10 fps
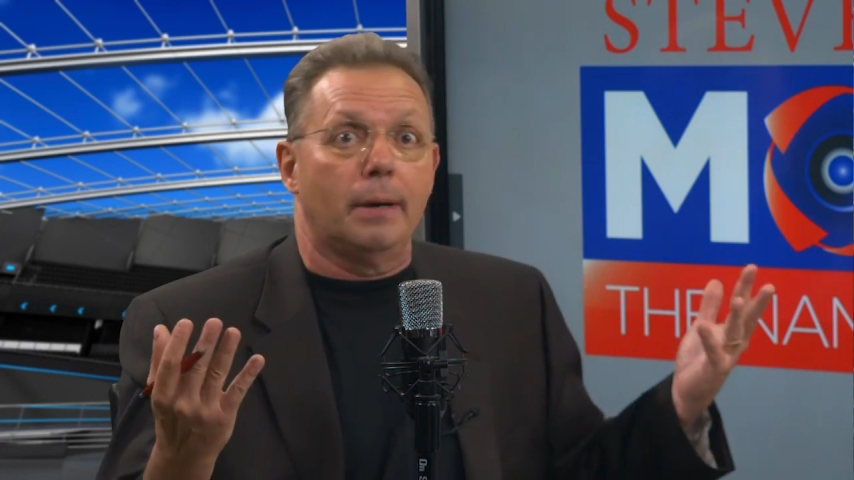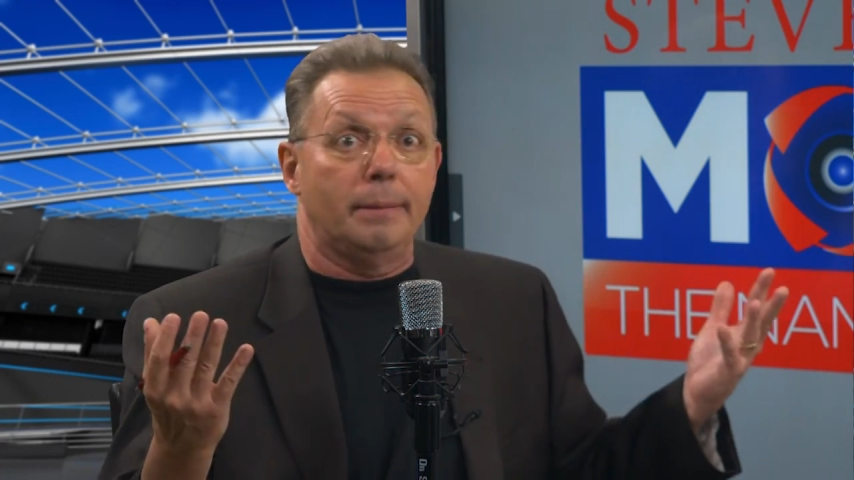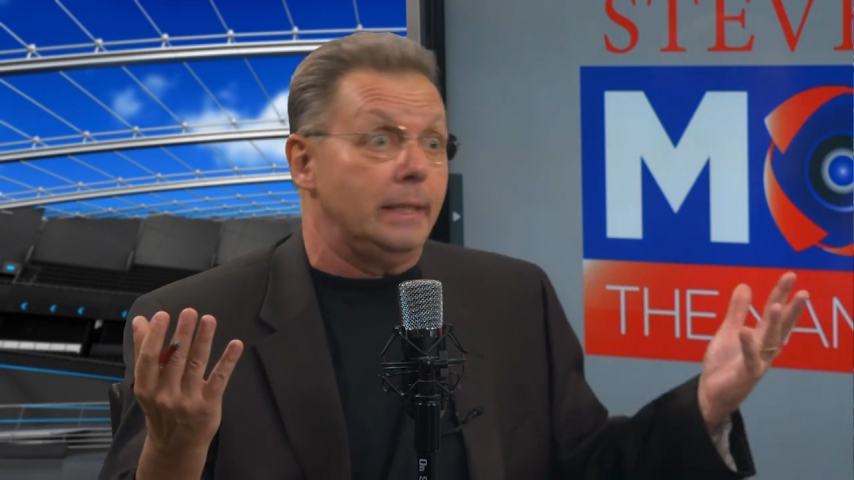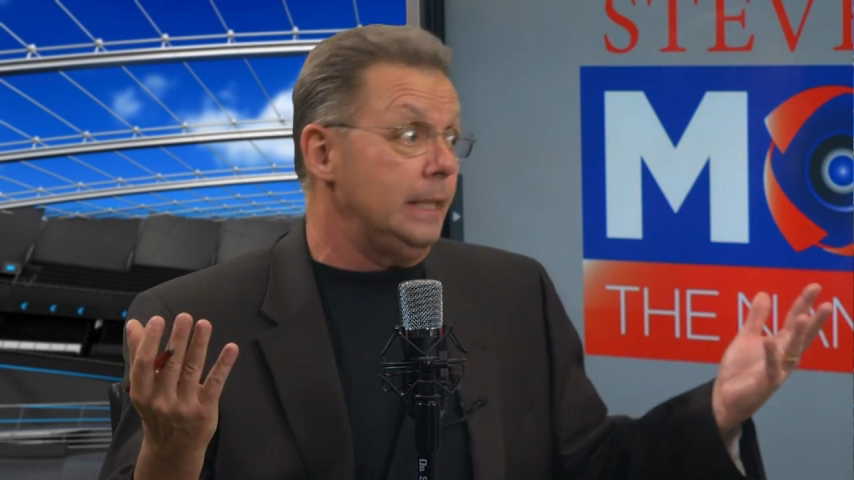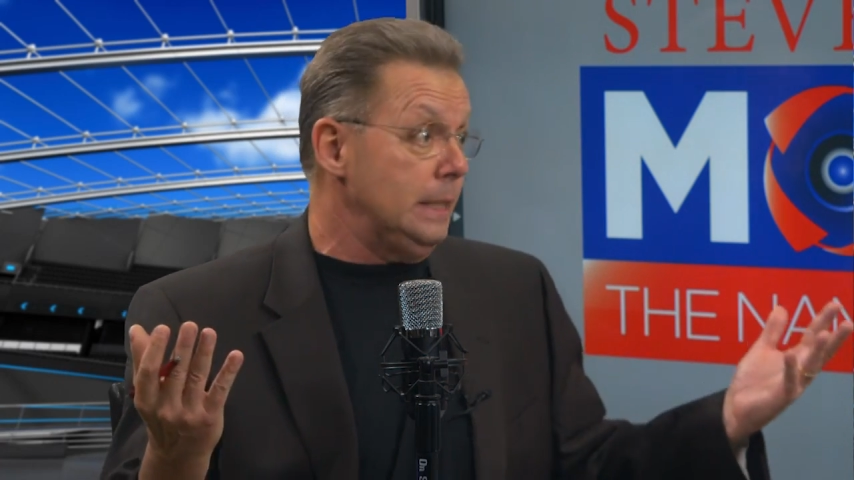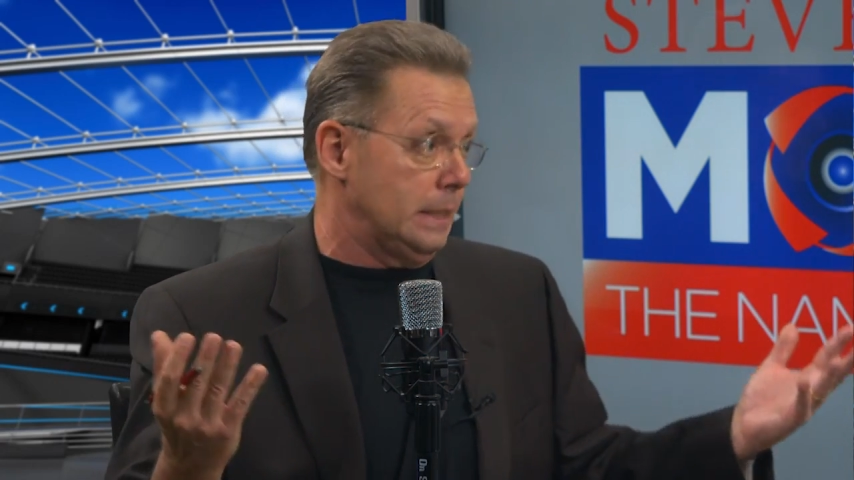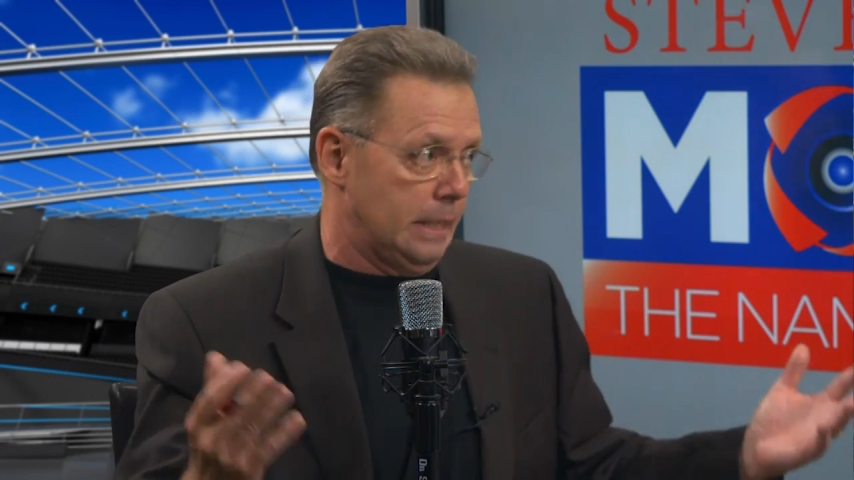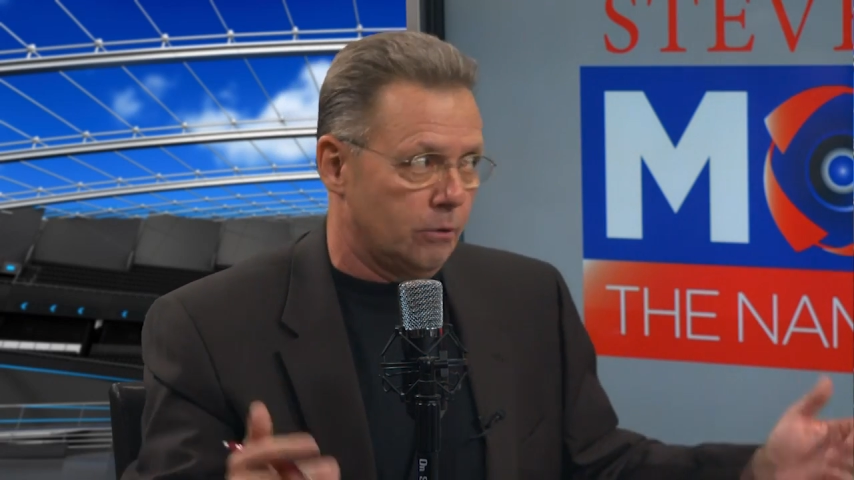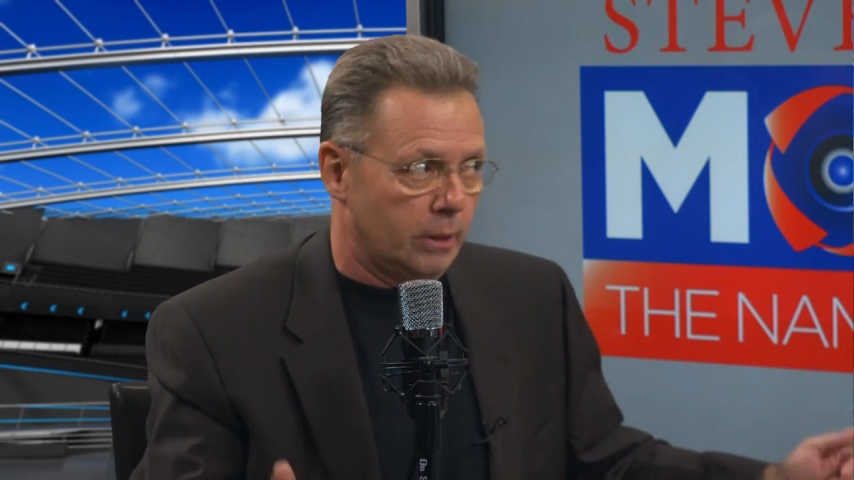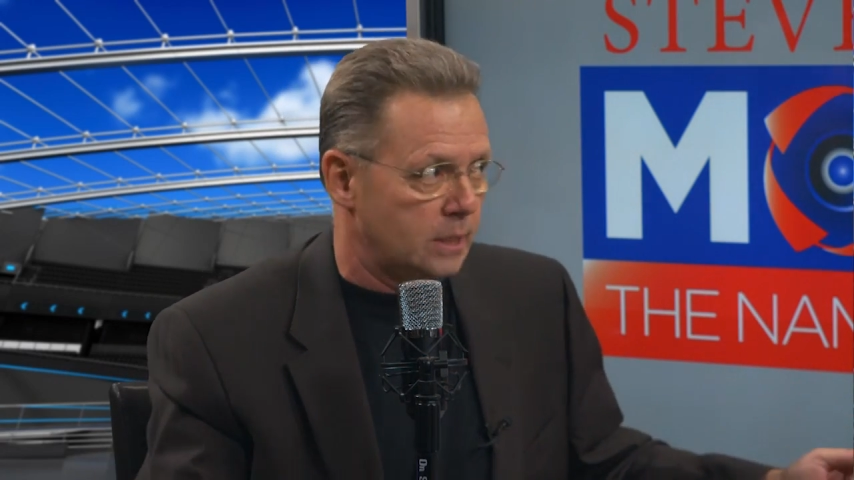probably
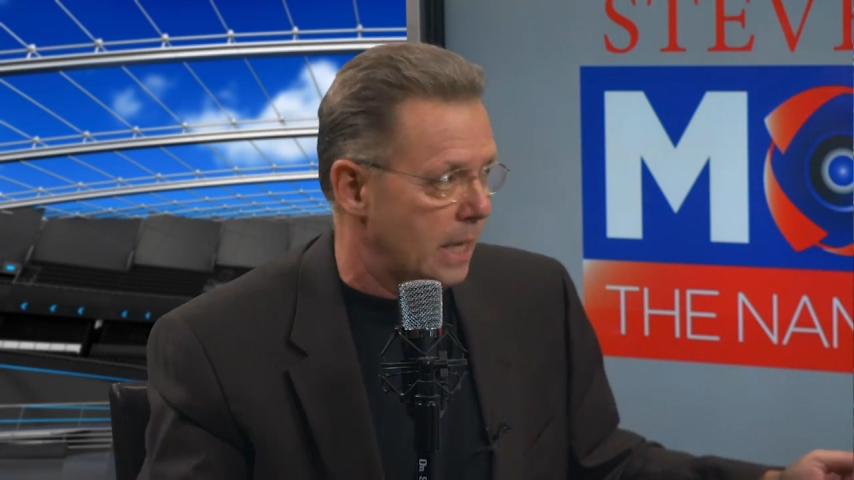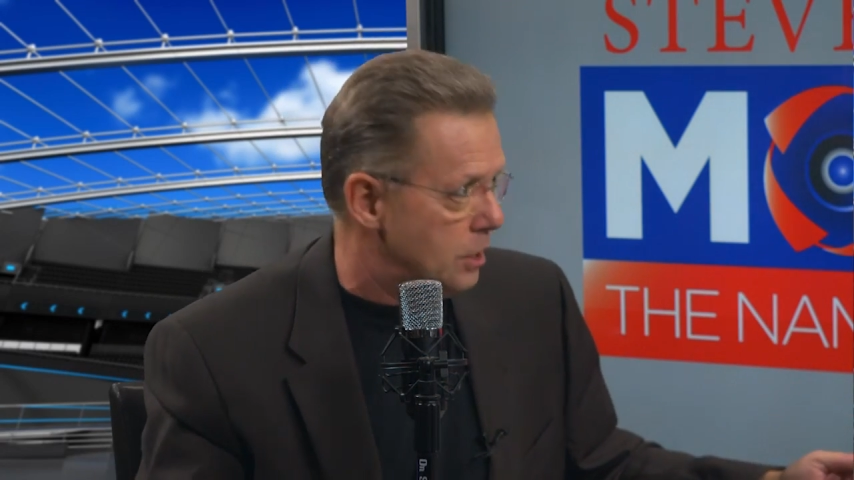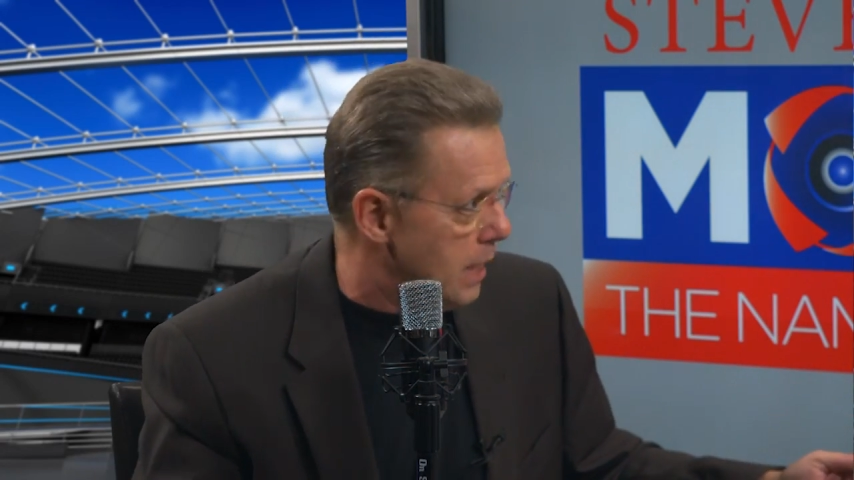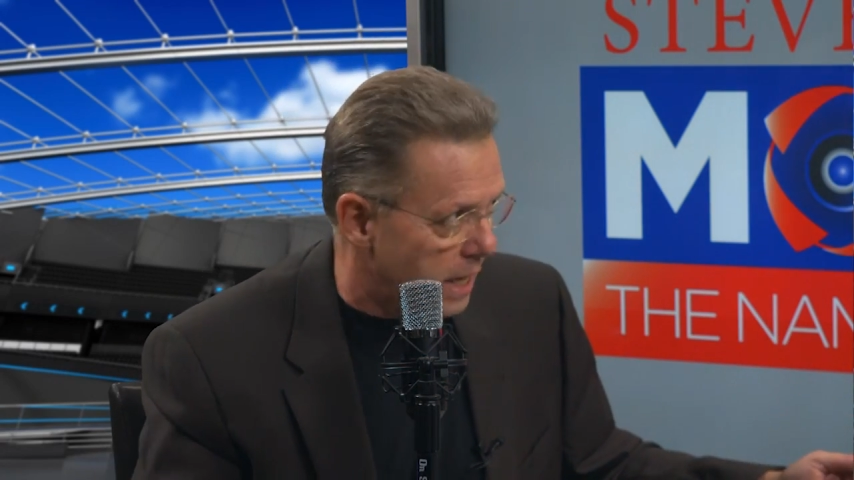easily crease age